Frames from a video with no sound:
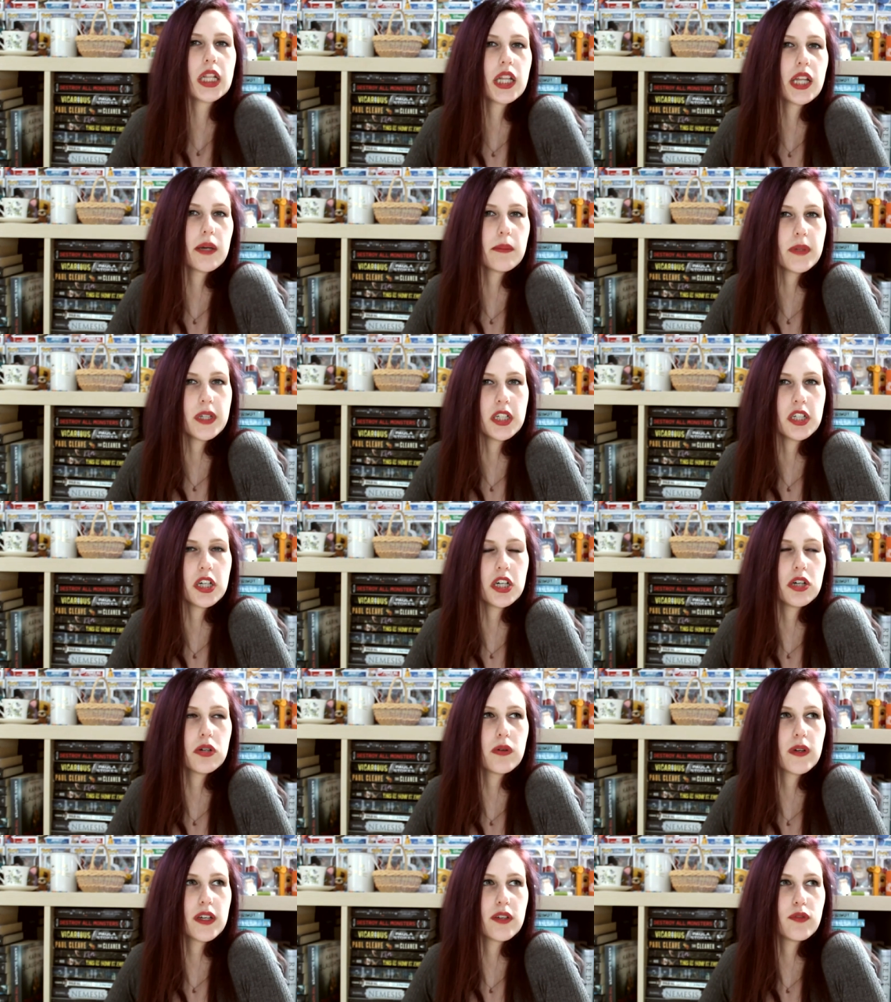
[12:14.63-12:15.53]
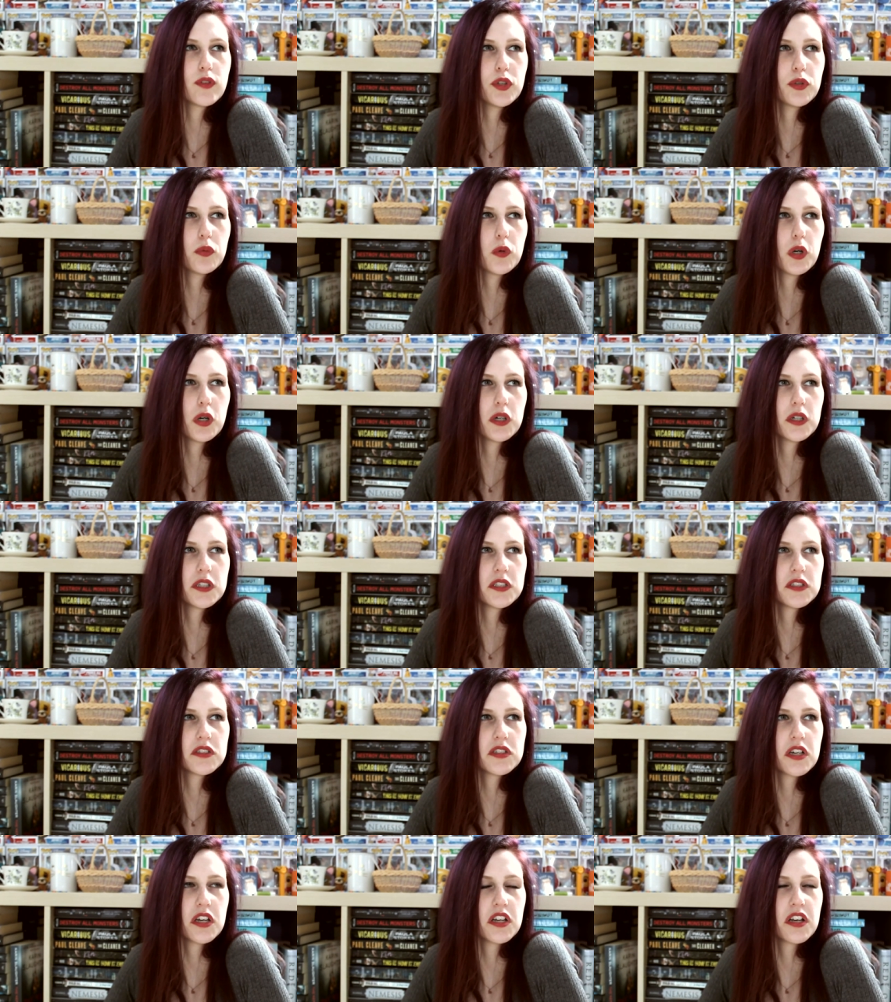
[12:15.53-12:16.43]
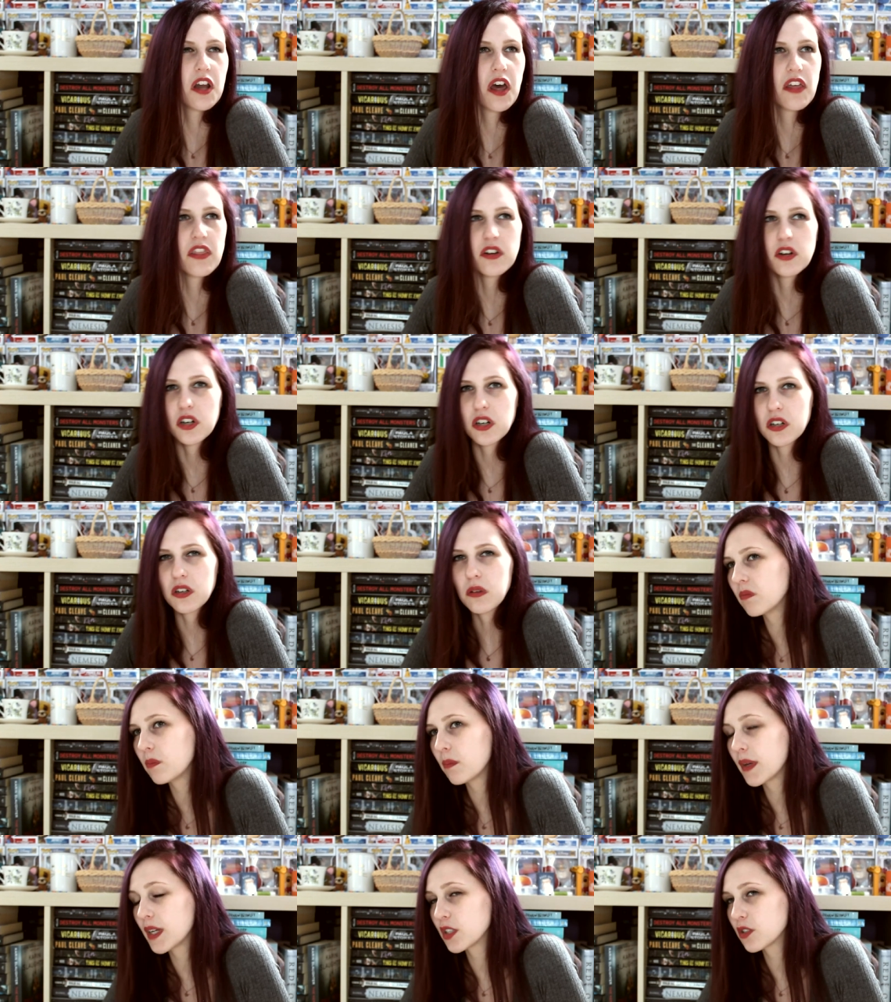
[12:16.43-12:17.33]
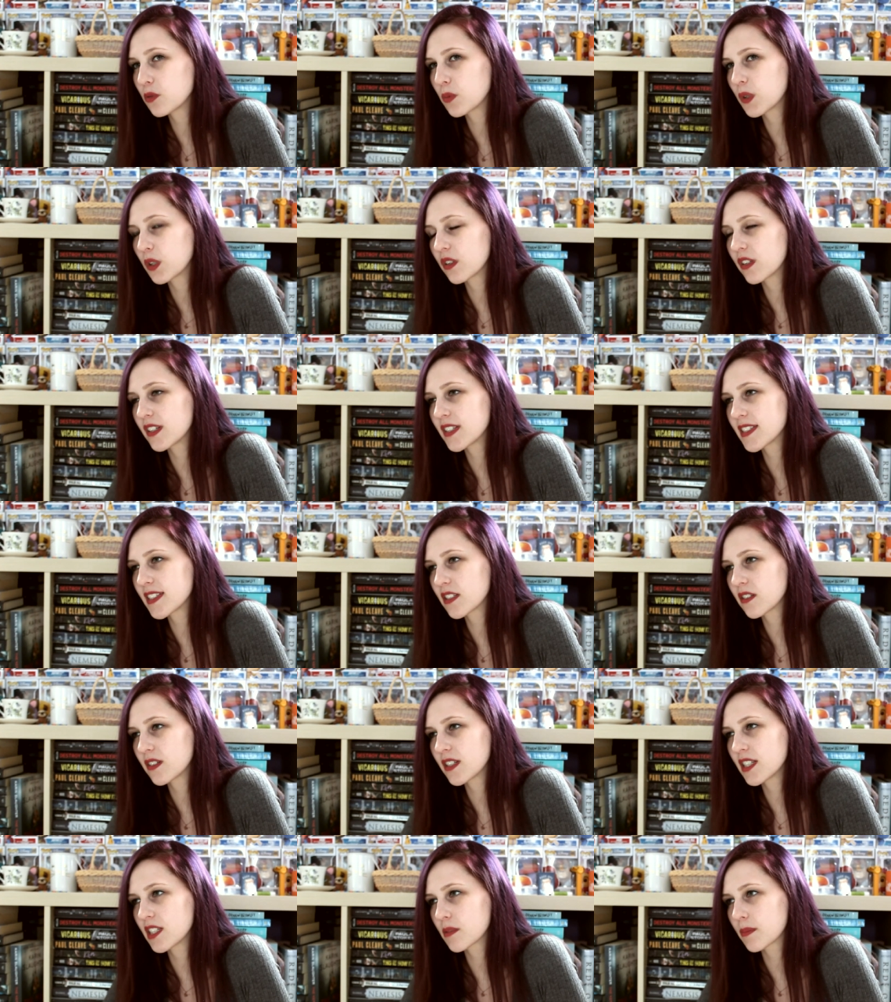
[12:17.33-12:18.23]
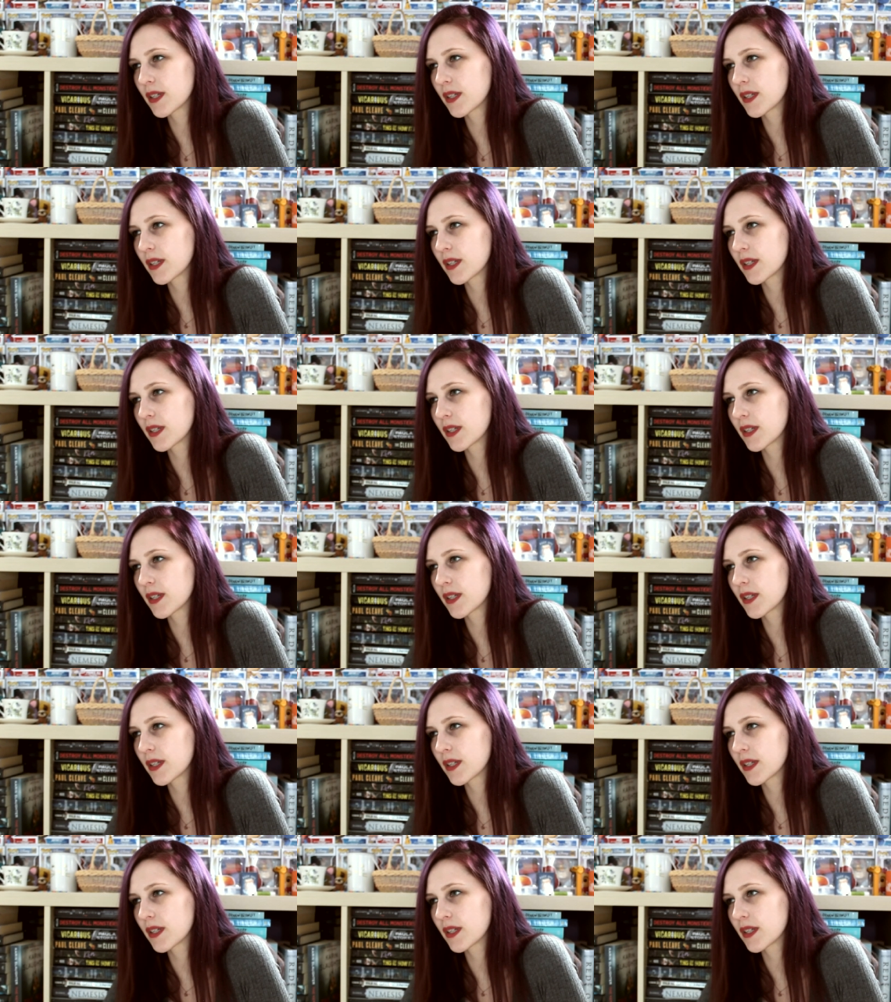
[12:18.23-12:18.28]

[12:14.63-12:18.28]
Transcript: Let me know if you want another binge-worthy series,